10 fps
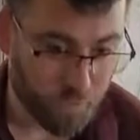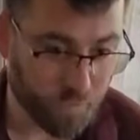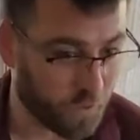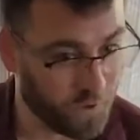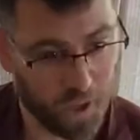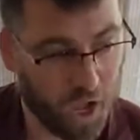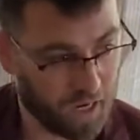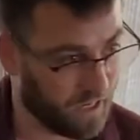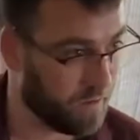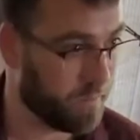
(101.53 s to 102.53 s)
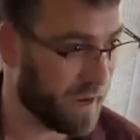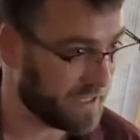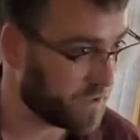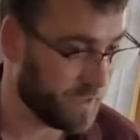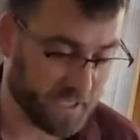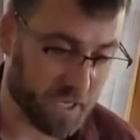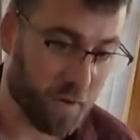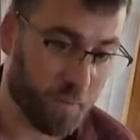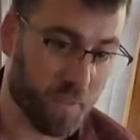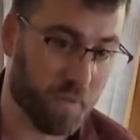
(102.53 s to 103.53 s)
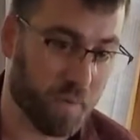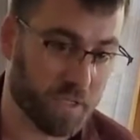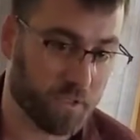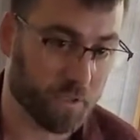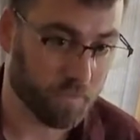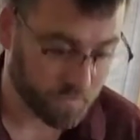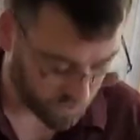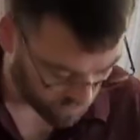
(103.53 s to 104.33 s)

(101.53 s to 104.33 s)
to move her lung by squeezing up on the muscle.